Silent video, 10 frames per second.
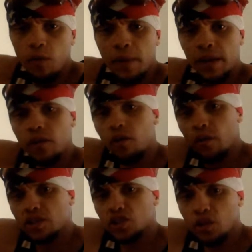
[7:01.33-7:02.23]
man, you go to
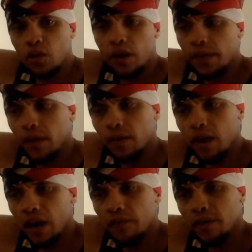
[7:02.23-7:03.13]
a store and then you
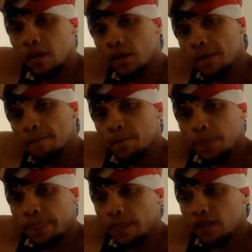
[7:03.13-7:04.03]
have
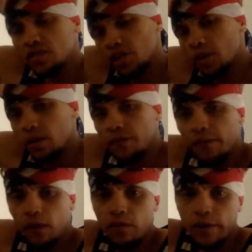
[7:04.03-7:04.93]
security
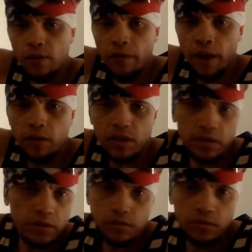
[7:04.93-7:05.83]
follow you around
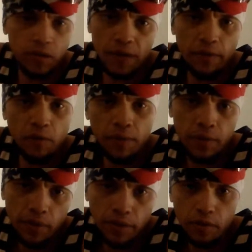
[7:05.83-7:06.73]
because you don't have a woman
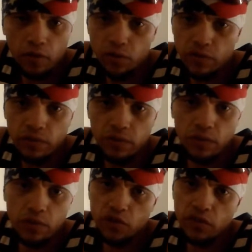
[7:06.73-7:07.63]
with you,
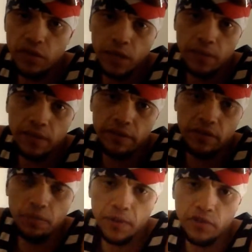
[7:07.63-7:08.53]
you're deemed as
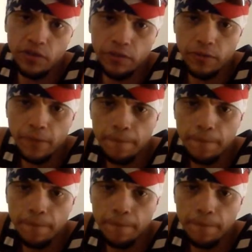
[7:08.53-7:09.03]
suspicious.